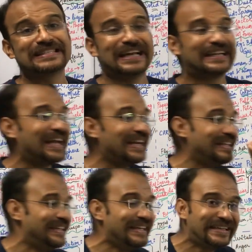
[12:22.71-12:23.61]
that can
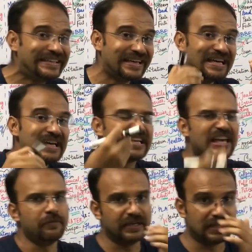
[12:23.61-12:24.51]
eat
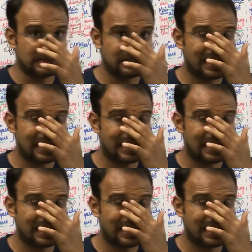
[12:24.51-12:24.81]
chemicals.